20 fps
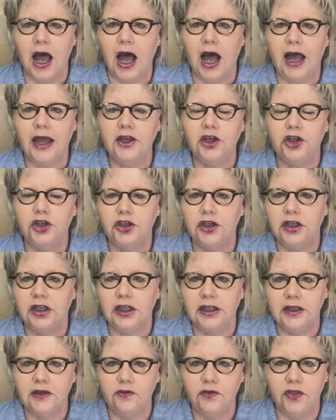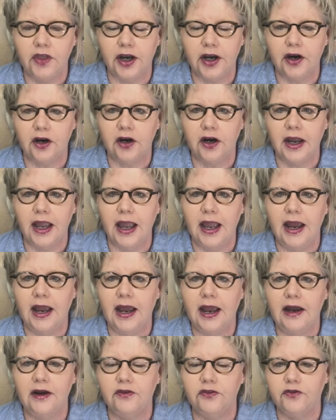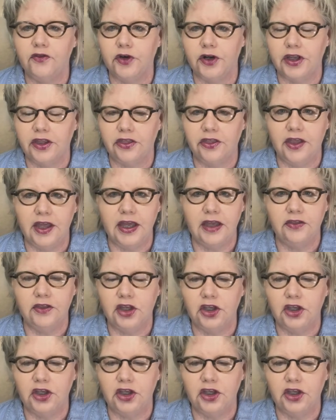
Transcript: I couldn't leave there. Everything